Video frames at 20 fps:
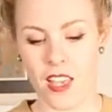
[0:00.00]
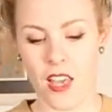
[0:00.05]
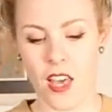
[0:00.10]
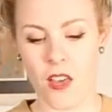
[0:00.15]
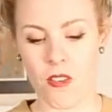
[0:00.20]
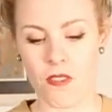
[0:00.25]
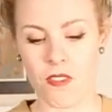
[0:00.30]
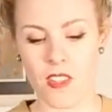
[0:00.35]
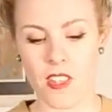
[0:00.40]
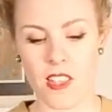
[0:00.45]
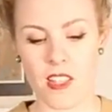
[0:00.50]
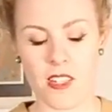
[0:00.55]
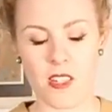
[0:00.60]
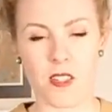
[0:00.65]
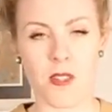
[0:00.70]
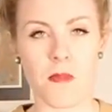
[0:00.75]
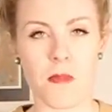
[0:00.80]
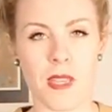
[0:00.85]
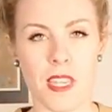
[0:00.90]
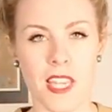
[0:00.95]
hopefully this
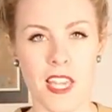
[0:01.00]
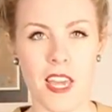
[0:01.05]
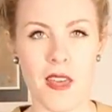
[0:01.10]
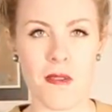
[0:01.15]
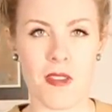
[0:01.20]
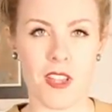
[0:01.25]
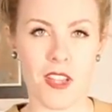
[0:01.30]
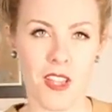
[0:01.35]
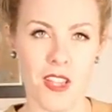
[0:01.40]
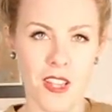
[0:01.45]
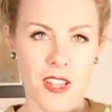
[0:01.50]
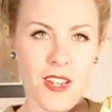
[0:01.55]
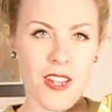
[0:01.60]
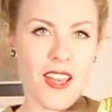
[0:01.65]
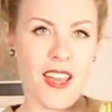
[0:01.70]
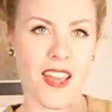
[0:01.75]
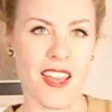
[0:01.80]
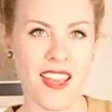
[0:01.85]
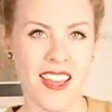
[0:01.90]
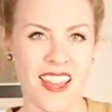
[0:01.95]
will be a good
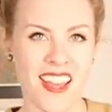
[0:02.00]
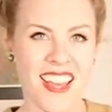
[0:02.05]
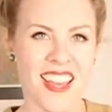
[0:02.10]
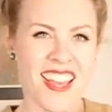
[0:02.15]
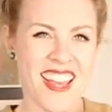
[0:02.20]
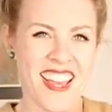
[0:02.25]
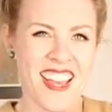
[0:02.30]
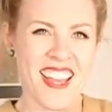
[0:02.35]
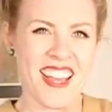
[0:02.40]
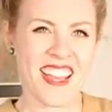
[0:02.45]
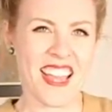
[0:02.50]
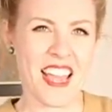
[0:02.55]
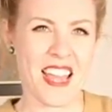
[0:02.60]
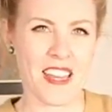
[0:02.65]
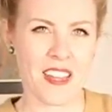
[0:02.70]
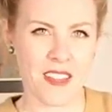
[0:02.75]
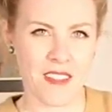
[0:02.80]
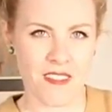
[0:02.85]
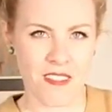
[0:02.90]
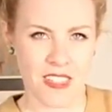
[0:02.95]

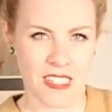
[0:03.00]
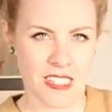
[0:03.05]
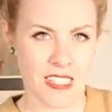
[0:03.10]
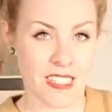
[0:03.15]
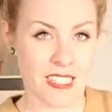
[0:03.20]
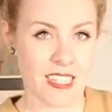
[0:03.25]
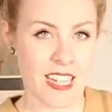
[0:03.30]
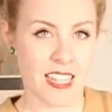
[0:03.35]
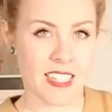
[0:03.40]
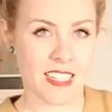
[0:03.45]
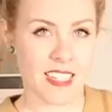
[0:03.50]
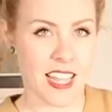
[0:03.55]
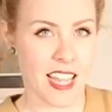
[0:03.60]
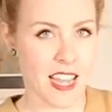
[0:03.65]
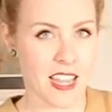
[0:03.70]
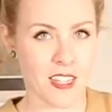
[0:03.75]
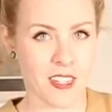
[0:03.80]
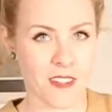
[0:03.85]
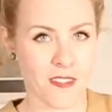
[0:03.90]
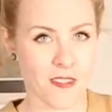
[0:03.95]
kind of test
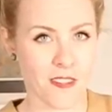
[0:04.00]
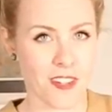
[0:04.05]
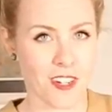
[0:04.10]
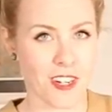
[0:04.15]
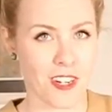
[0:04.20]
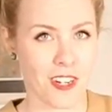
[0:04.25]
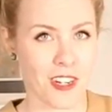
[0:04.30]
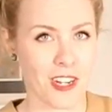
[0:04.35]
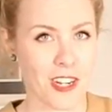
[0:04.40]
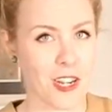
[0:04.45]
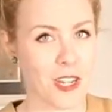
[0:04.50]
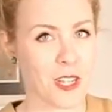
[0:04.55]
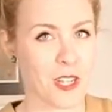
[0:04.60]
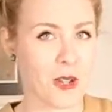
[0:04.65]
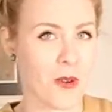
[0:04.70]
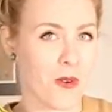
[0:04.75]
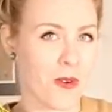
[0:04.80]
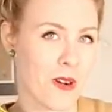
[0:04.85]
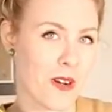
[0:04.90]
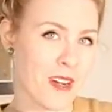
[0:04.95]
case for
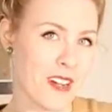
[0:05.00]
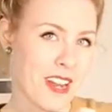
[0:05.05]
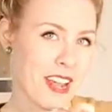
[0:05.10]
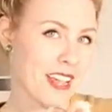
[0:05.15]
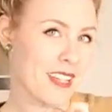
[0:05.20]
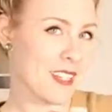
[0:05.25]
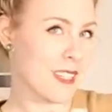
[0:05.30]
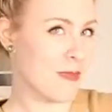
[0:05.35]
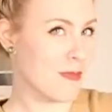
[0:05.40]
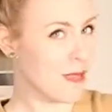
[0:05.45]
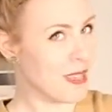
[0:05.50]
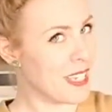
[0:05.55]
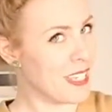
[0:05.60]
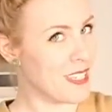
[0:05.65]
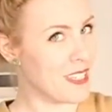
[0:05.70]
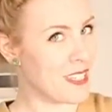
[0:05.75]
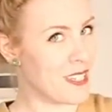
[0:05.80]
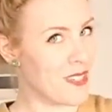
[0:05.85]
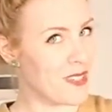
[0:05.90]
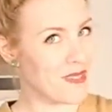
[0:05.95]
your next play
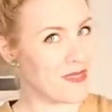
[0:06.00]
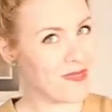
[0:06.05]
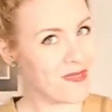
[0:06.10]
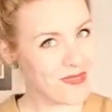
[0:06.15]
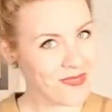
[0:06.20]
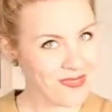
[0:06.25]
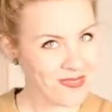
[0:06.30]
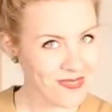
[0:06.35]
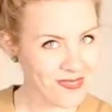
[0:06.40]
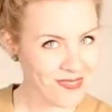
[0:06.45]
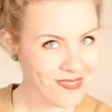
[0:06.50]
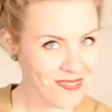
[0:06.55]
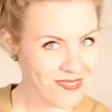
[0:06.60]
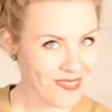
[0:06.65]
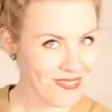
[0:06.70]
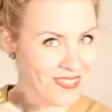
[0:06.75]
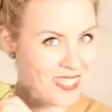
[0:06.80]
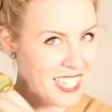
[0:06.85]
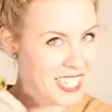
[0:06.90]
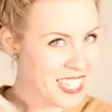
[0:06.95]
suit.
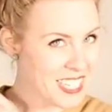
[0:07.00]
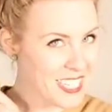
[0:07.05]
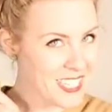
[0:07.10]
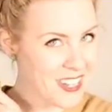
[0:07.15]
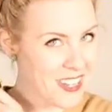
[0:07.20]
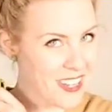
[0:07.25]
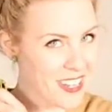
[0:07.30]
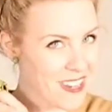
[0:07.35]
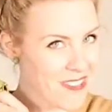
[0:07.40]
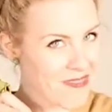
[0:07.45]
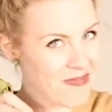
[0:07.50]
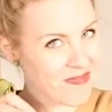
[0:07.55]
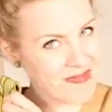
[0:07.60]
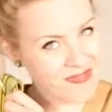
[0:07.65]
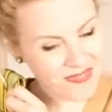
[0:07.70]
Let's get started.